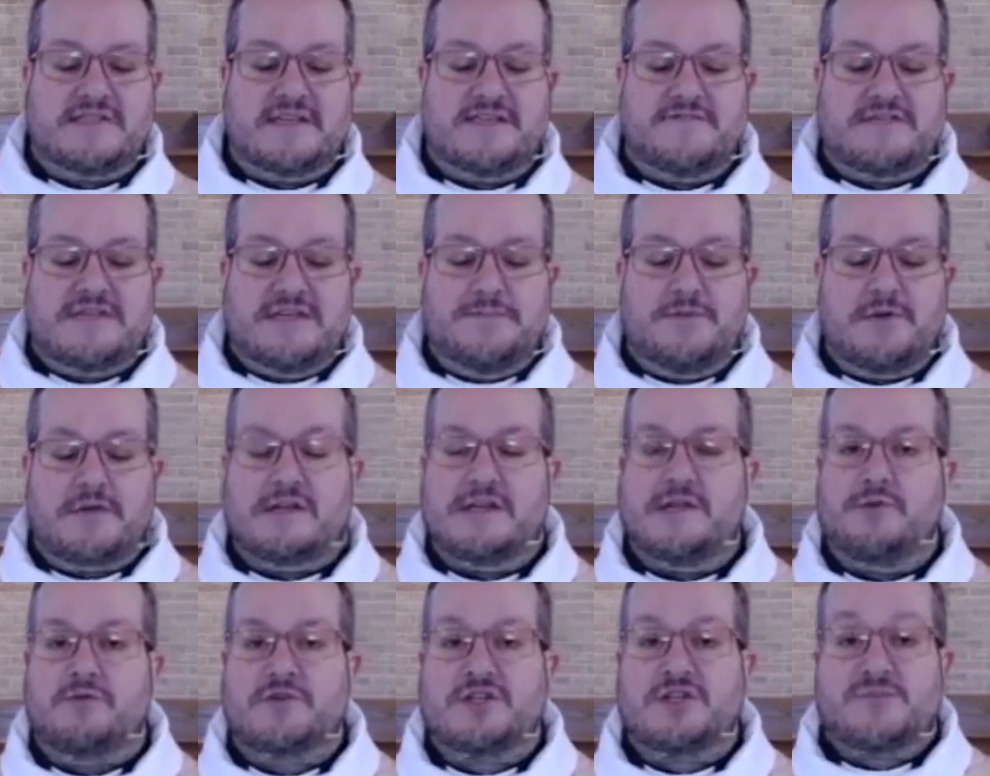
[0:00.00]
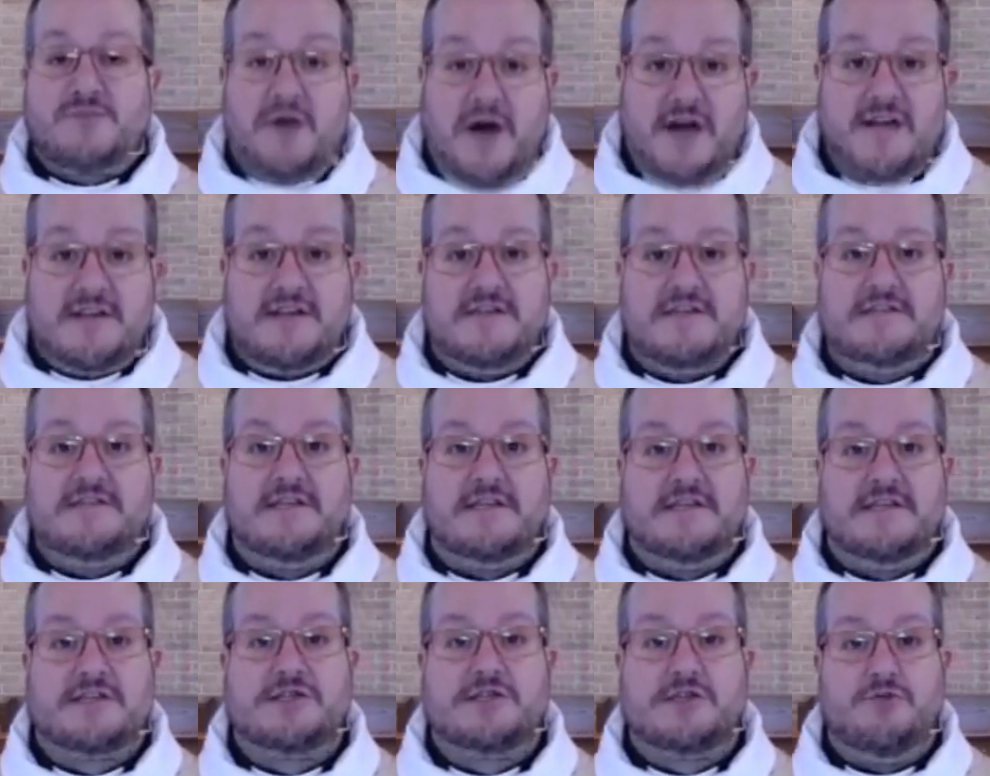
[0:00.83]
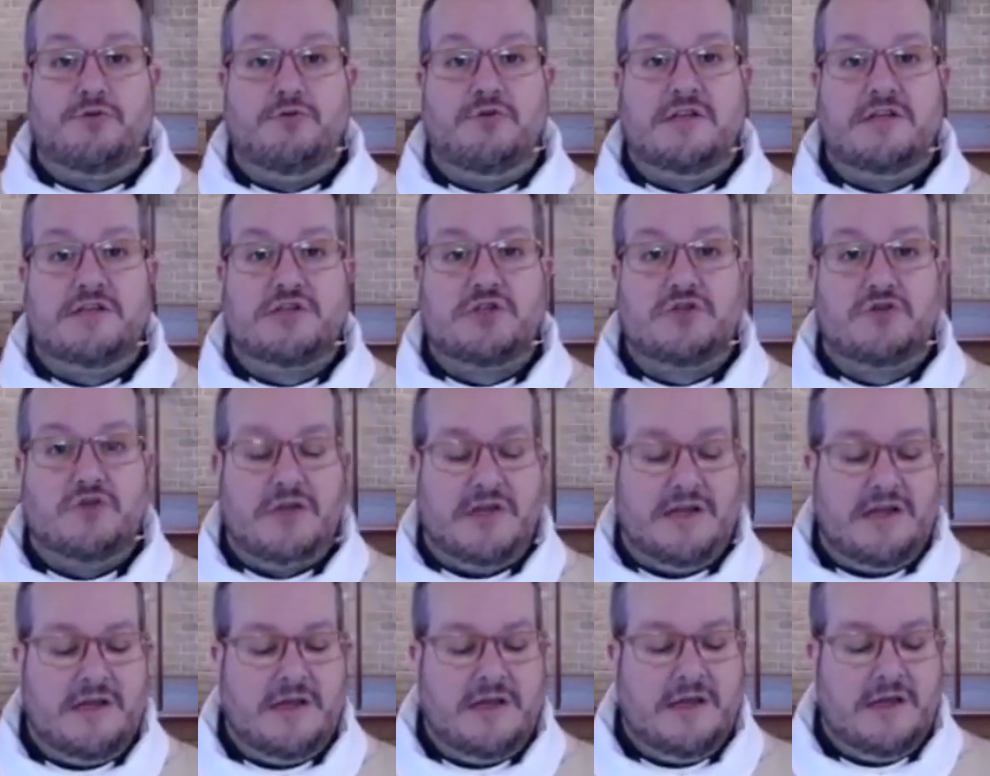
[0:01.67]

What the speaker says: have typically responded to this through history.